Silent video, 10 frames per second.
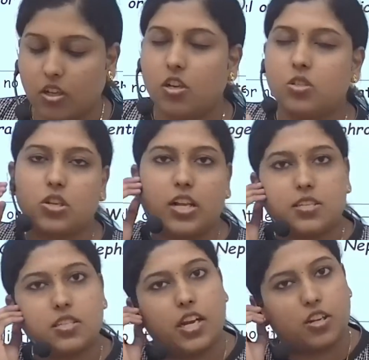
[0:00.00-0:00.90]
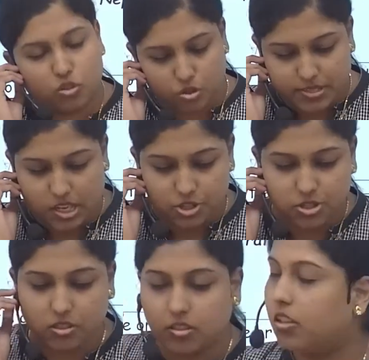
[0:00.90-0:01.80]
So let's get into the session.
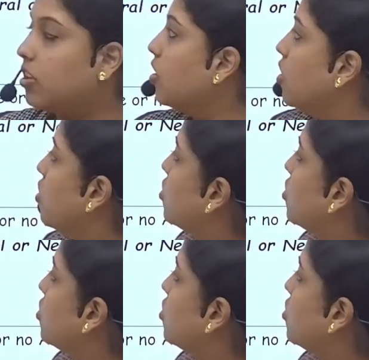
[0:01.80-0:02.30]
So